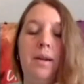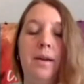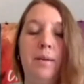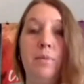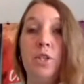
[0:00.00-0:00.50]

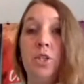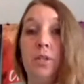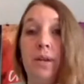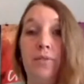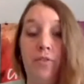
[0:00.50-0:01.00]
which you
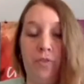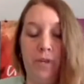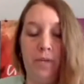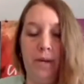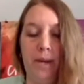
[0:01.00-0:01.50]
get for
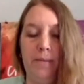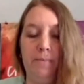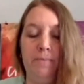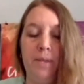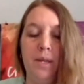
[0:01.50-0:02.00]
free, right?
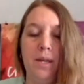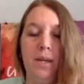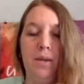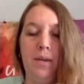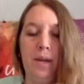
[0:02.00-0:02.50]
Okay,